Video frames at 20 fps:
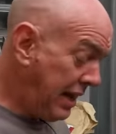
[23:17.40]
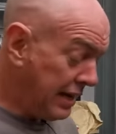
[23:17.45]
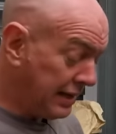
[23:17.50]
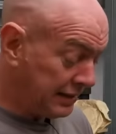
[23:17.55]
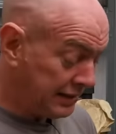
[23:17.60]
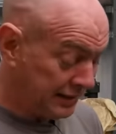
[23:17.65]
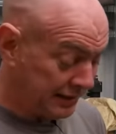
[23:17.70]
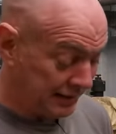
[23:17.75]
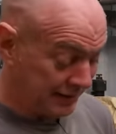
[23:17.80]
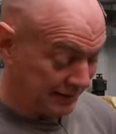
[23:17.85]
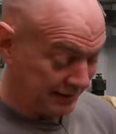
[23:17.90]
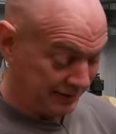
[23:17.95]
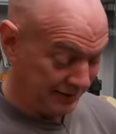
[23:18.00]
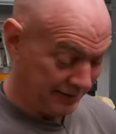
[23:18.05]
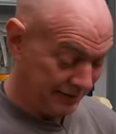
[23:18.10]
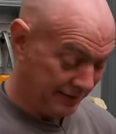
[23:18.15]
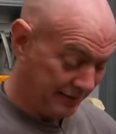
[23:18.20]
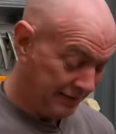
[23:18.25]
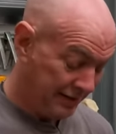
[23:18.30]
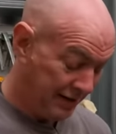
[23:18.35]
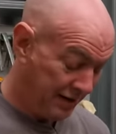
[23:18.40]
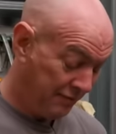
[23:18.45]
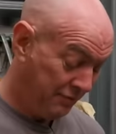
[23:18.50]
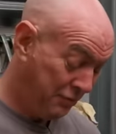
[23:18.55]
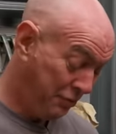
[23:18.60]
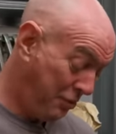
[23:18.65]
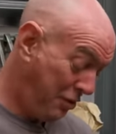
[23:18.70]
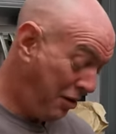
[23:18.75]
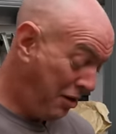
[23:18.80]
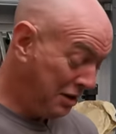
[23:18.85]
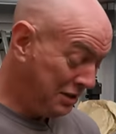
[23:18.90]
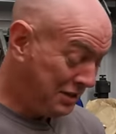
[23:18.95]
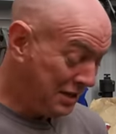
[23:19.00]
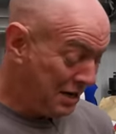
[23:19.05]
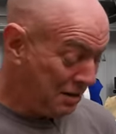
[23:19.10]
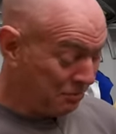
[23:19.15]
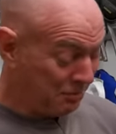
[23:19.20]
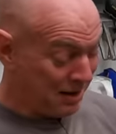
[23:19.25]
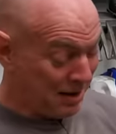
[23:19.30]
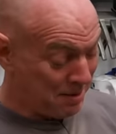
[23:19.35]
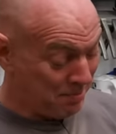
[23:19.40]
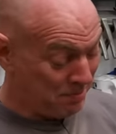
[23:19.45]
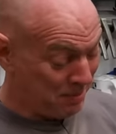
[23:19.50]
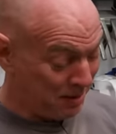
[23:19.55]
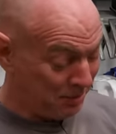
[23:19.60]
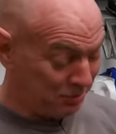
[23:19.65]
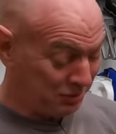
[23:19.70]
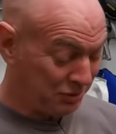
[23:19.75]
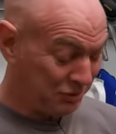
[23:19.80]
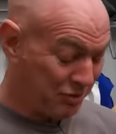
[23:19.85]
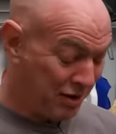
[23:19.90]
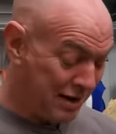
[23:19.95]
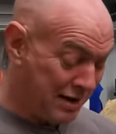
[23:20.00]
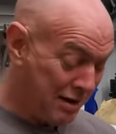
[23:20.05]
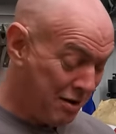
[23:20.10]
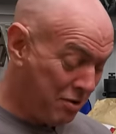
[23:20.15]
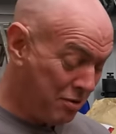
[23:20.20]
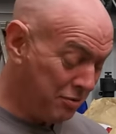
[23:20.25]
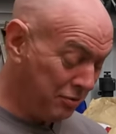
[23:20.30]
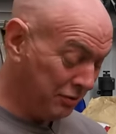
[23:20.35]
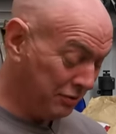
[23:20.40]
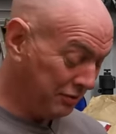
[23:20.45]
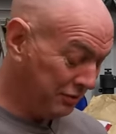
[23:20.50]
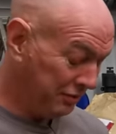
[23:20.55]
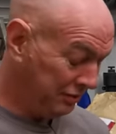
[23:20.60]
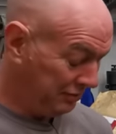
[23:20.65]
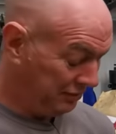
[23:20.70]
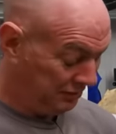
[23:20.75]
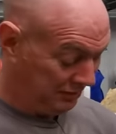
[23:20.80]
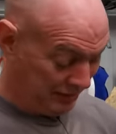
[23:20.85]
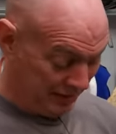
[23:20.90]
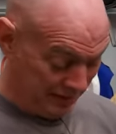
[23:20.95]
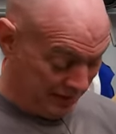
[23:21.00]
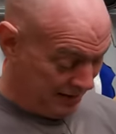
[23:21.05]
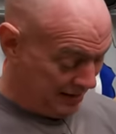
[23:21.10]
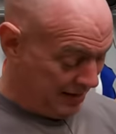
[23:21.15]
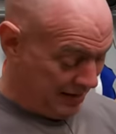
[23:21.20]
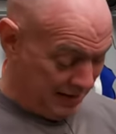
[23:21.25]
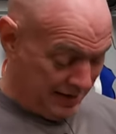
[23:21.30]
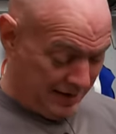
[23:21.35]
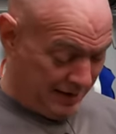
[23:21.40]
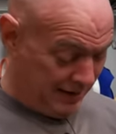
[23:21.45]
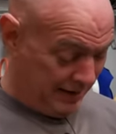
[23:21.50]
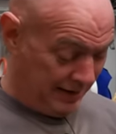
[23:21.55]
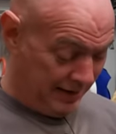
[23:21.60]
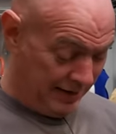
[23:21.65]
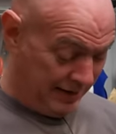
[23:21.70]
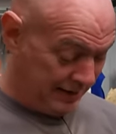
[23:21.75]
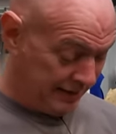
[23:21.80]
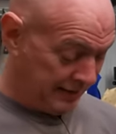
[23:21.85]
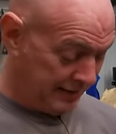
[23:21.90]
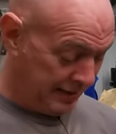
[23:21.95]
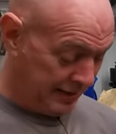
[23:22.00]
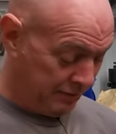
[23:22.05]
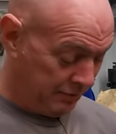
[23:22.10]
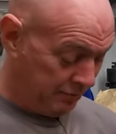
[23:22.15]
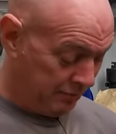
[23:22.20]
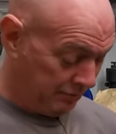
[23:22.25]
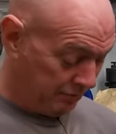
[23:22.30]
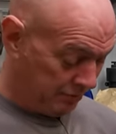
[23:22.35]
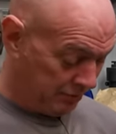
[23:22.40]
this. I thought, ideal, that'll bolt straight on. It don't.